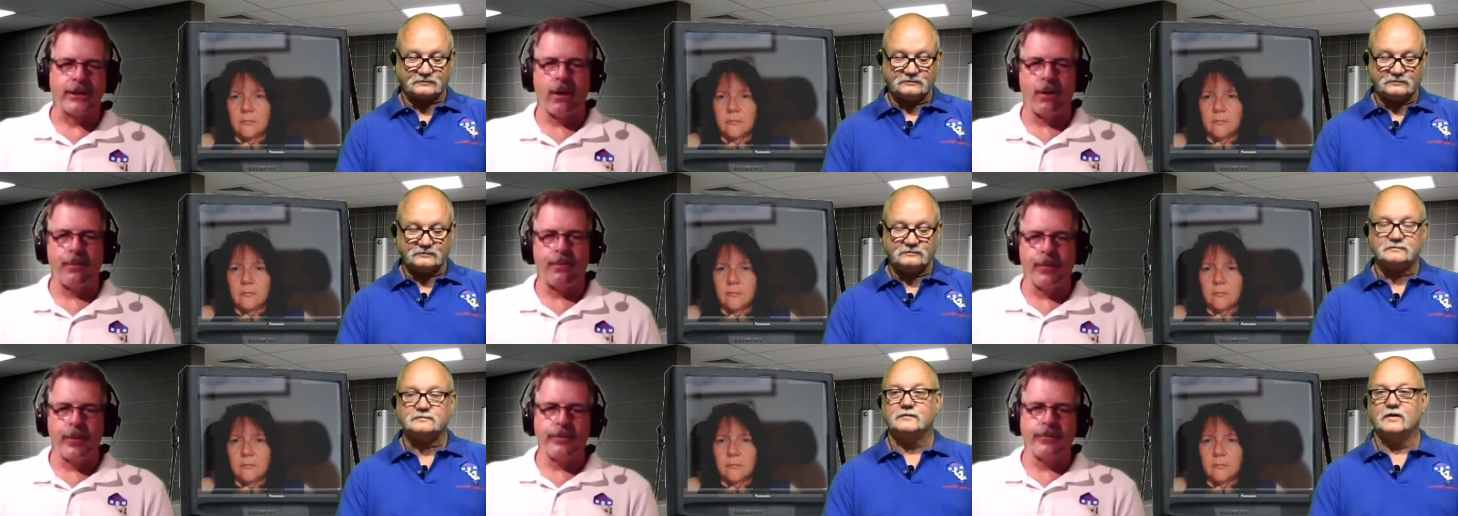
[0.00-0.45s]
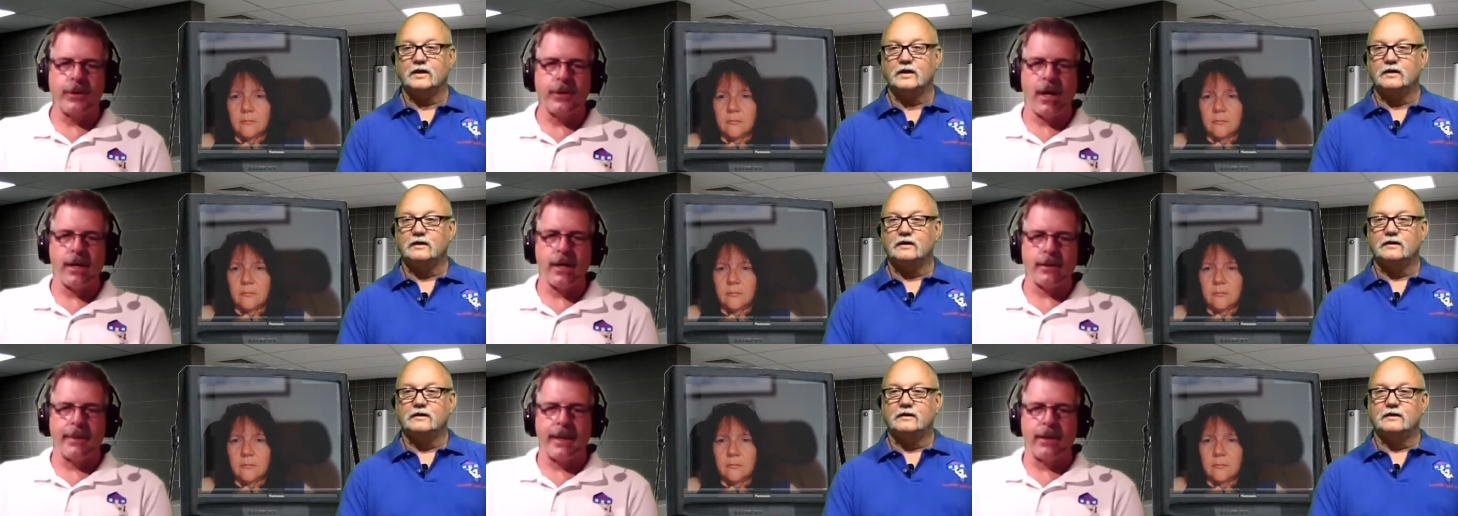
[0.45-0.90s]
Speaker 1: so we've
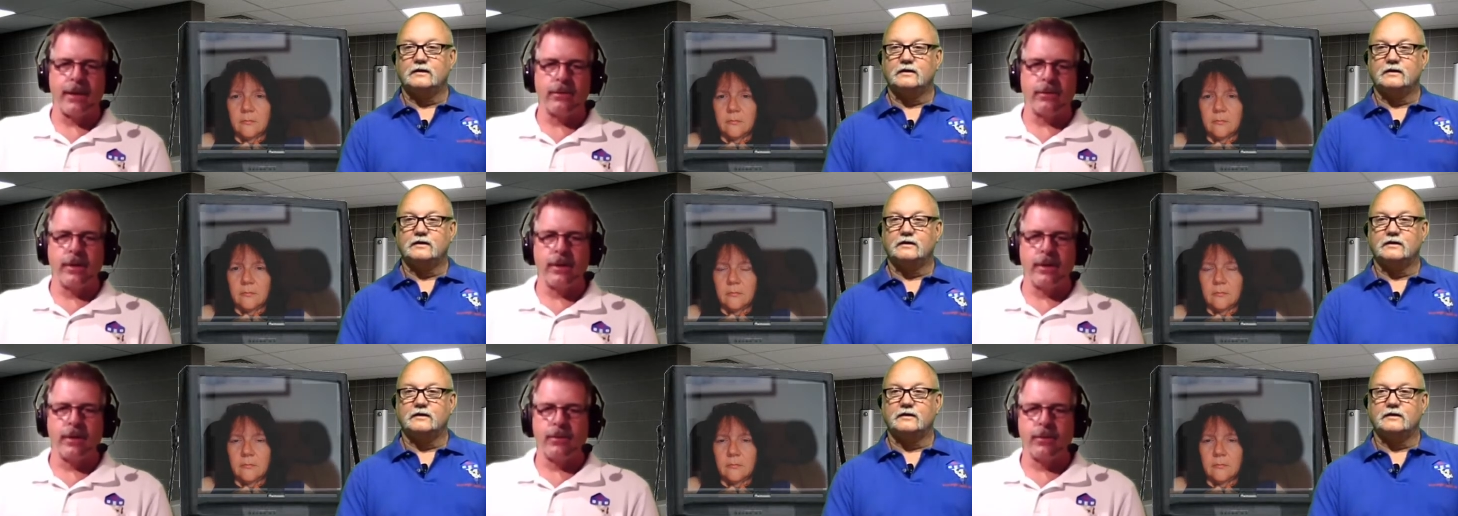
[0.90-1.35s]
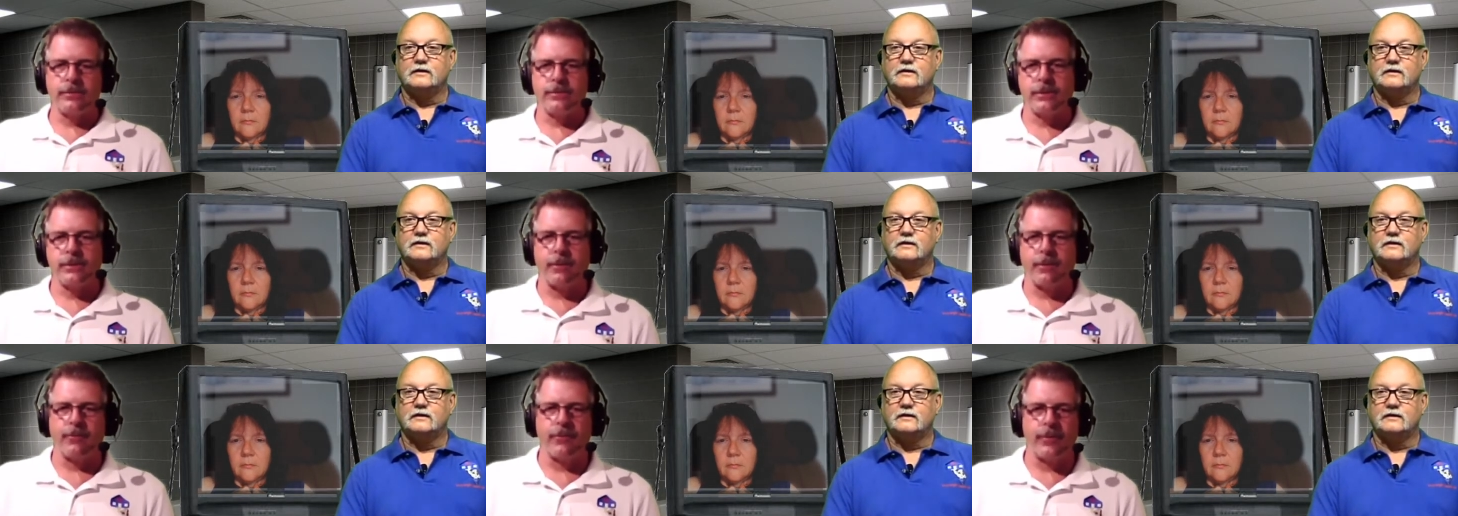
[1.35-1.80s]
talked about you
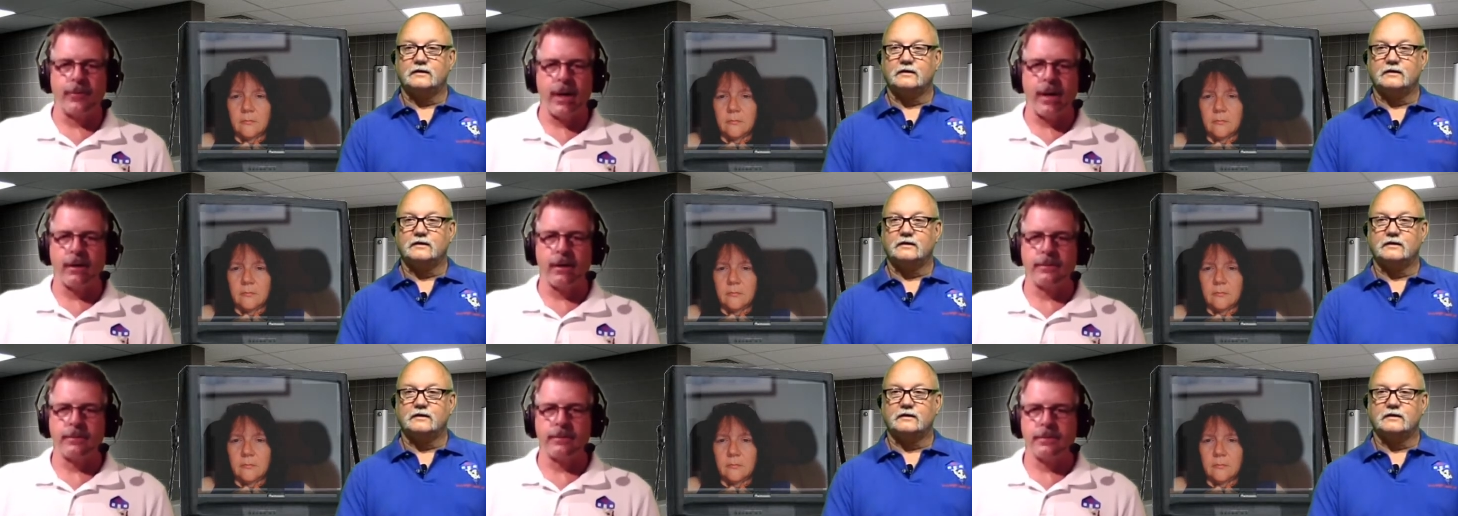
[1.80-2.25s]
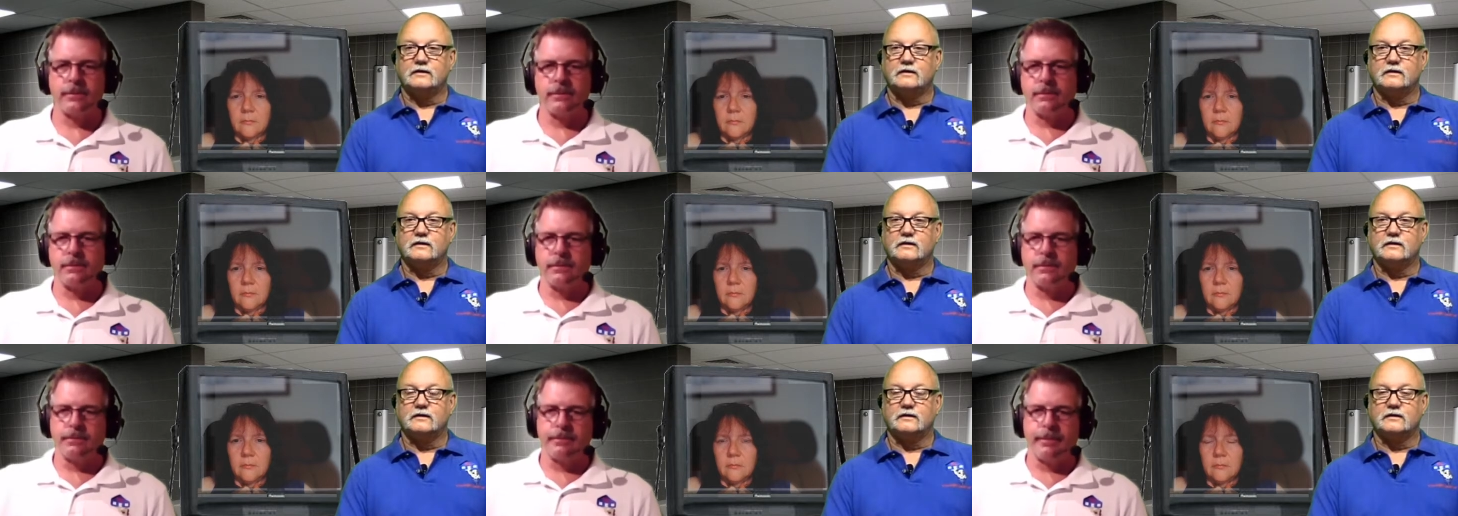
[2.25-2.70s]
know some of our
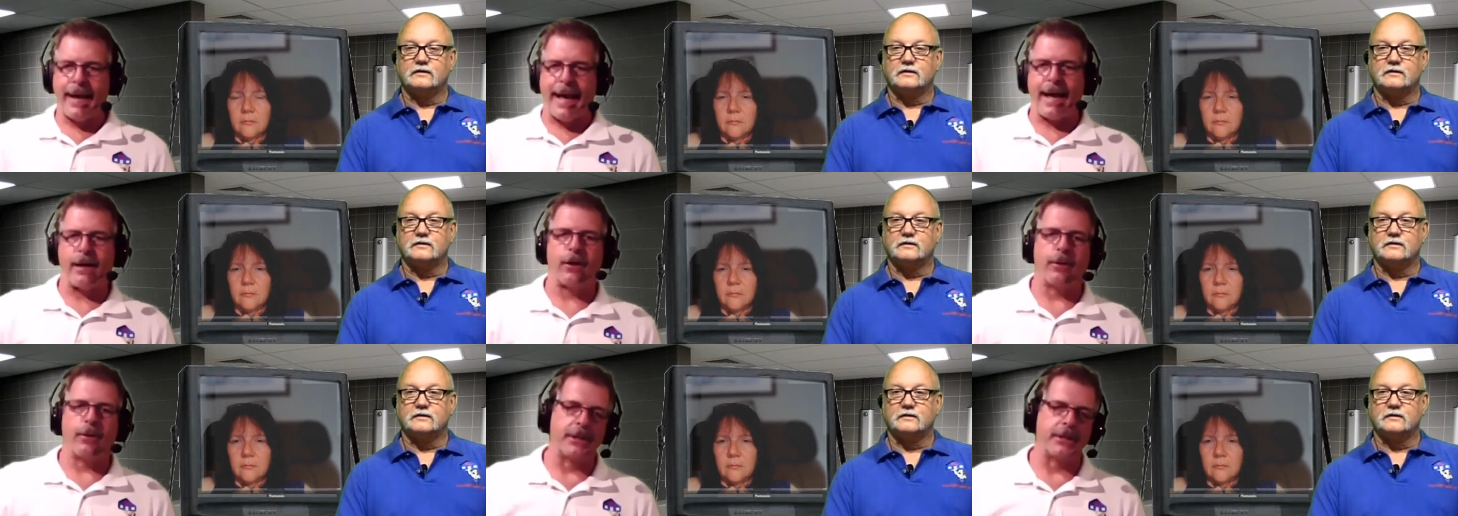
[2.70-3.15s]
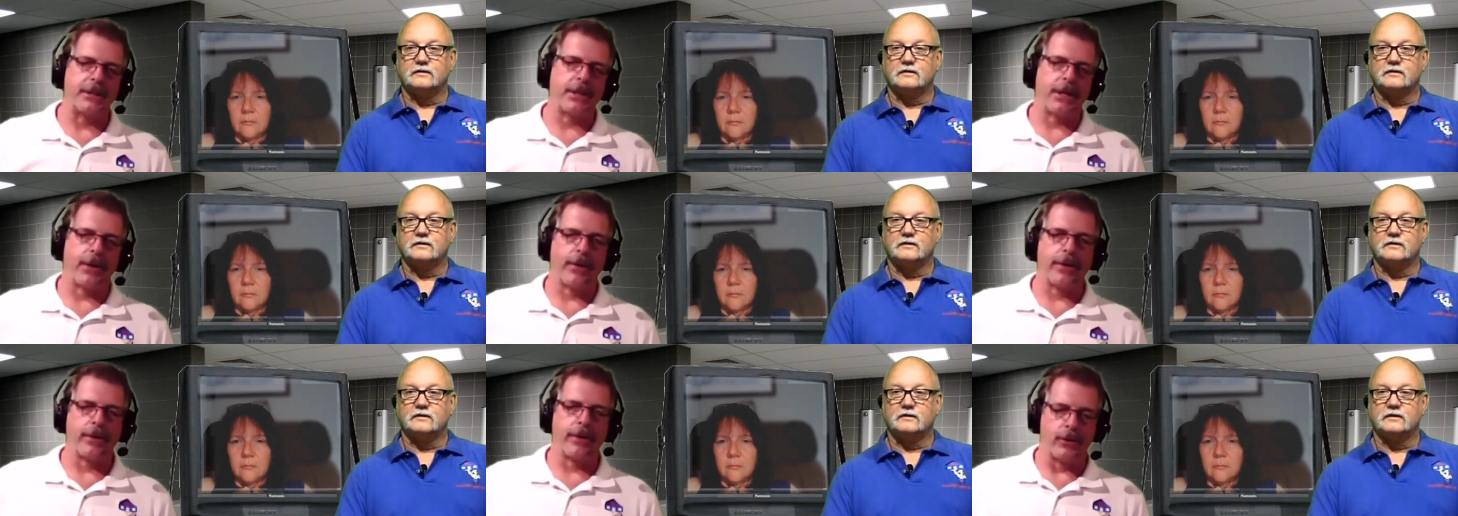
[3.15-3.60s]
backer
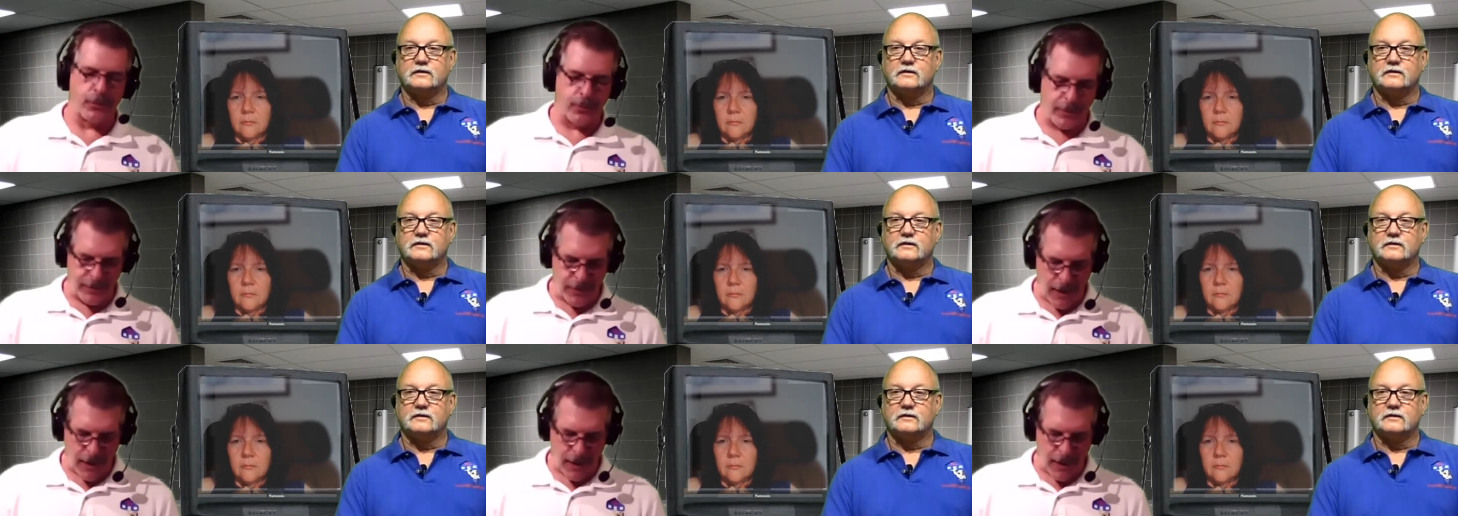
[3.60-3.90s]
materials.